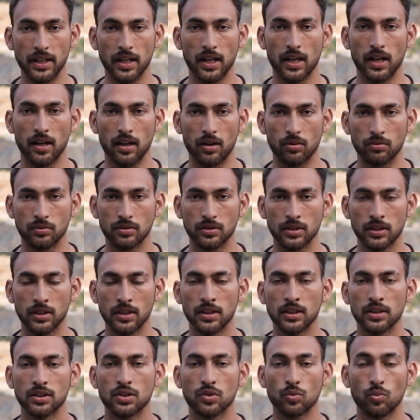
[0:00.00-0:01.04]
in and out.
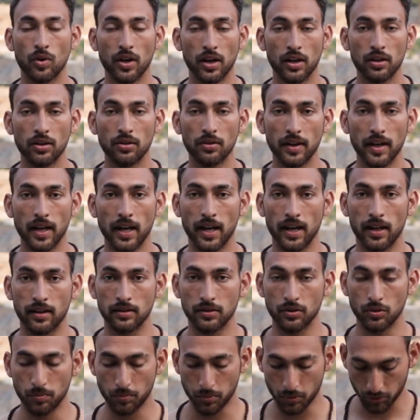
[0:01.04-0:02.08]
So while you inhale,
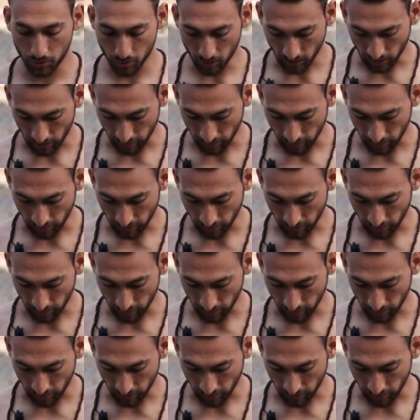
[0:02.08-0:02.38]
you push your